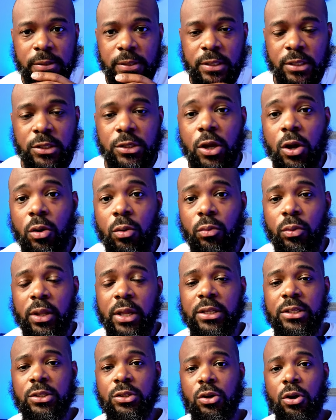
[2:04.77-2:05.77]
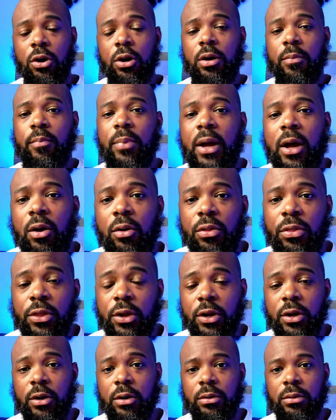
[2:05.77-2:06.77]
So let's talk about
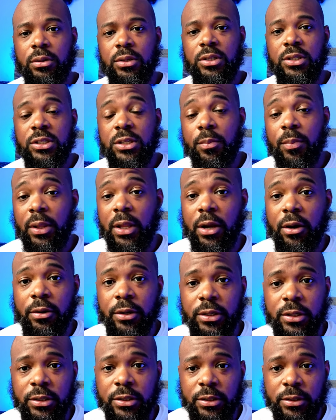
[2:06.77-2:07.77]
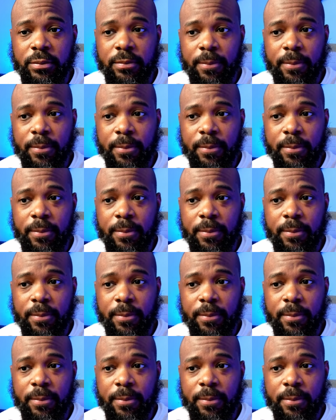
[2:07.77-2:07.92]
their similarities.